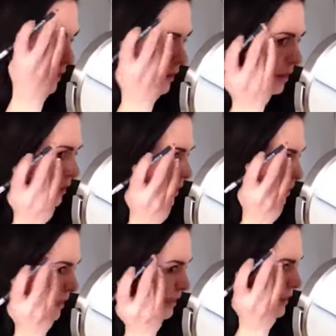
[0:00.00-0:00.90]
And then you're
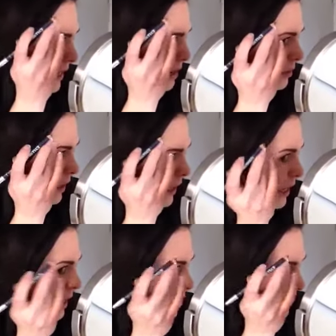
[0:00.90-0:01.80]
coming down
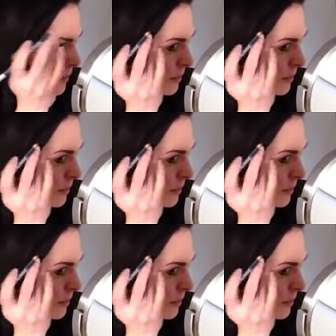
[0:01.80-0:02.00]
again